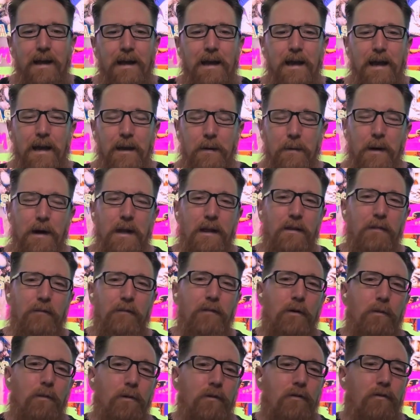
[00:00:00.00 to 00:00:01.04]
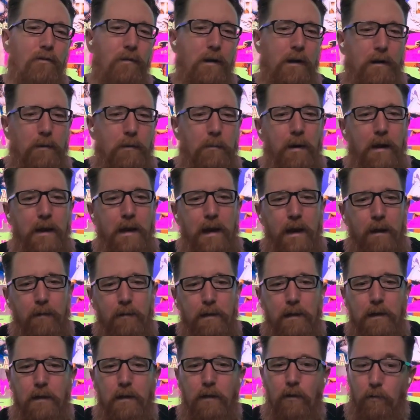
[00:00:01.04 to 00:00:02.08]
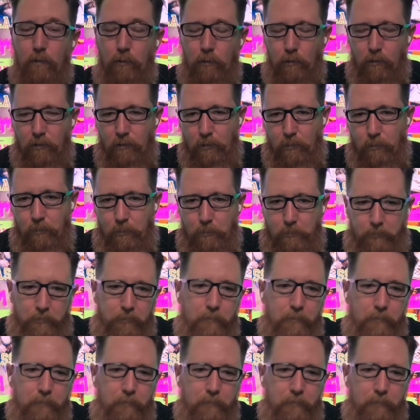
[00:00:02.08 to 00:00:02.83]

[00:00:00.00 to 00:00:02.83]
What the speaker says: Anyway, the film was directed by Eric Luzel.